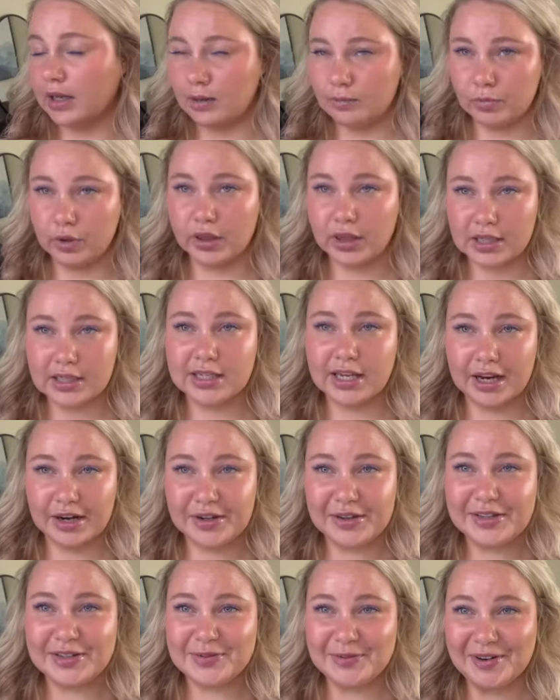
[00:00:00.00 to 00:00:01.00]
with this hair
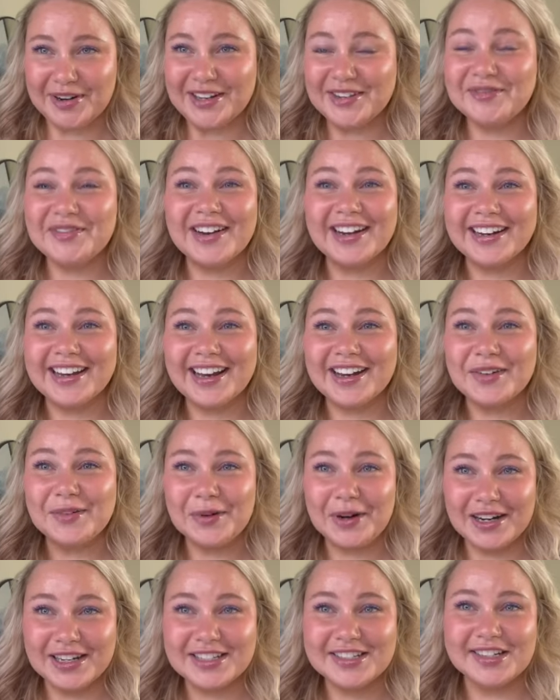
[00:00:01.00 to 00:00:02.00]
this morning, but I
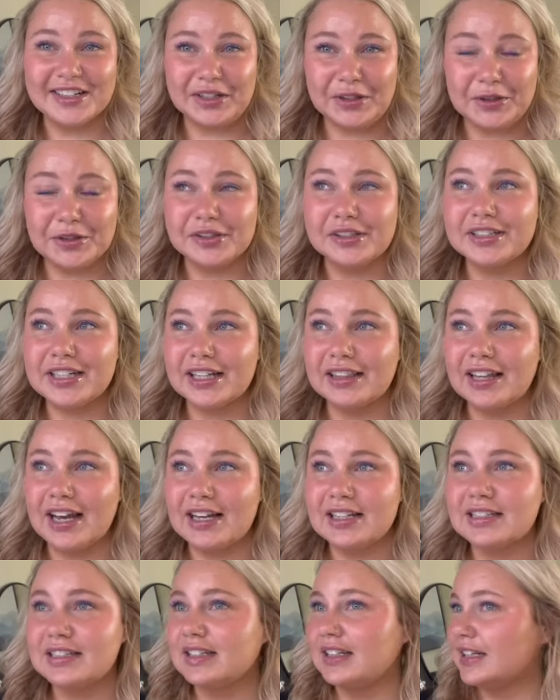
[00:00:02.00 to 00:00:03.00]
washed and curled it
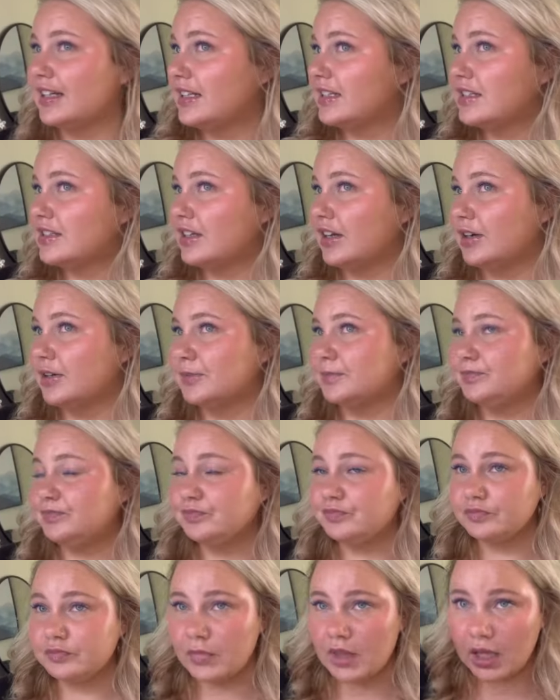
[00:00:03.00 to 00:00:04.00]
last night. So
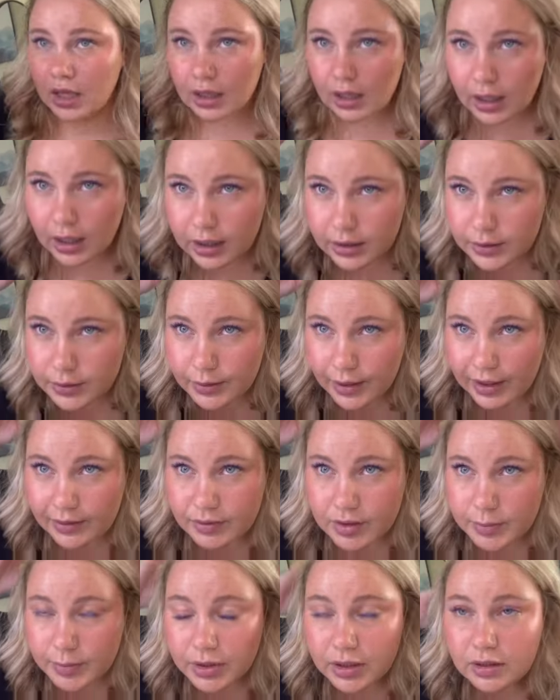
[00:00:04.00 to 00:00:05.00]
I do have
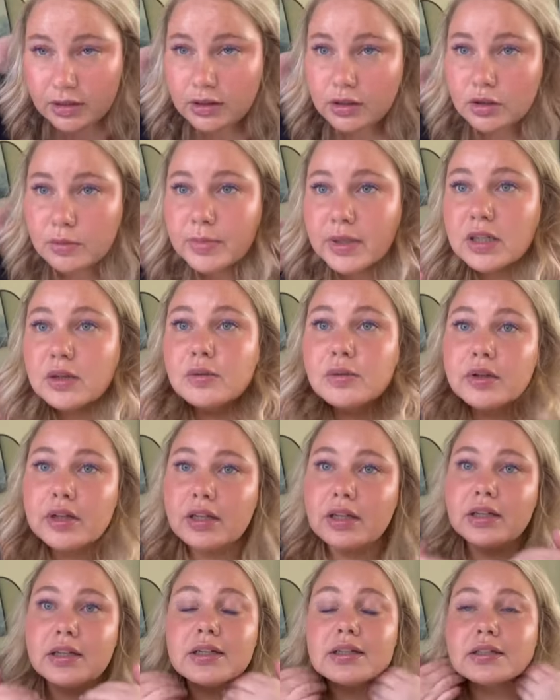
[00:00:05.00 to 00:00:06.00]
to put a little bit of oil
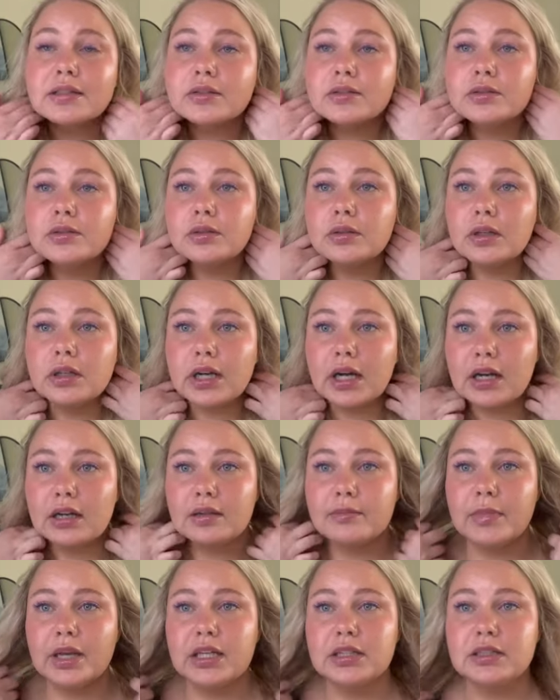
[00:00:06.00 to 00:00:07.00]
in it to kind of
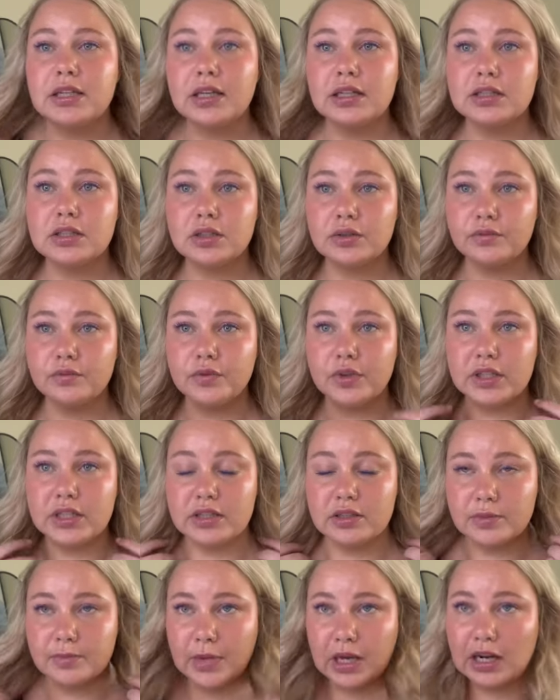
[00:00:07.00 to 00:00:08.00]
maintain some
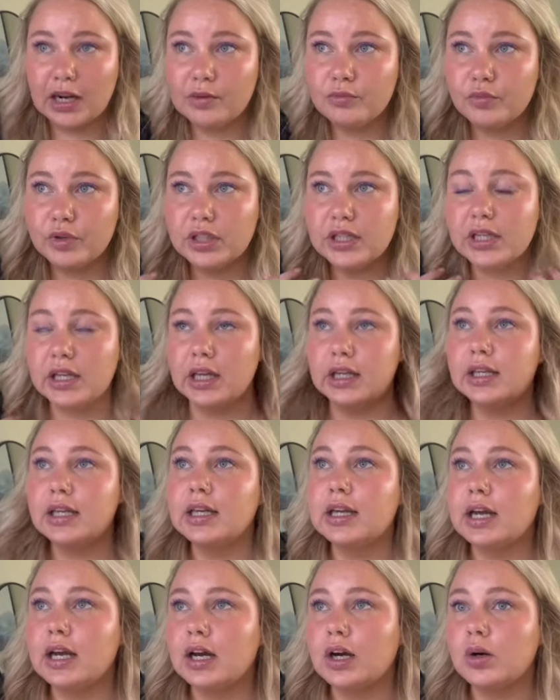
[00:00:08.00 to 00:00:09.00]
frizz, but I'm really liking
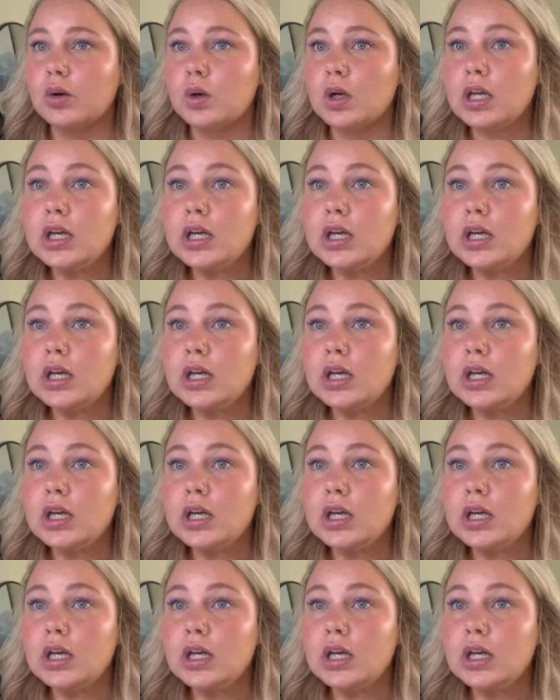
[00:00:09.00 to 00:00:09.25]
how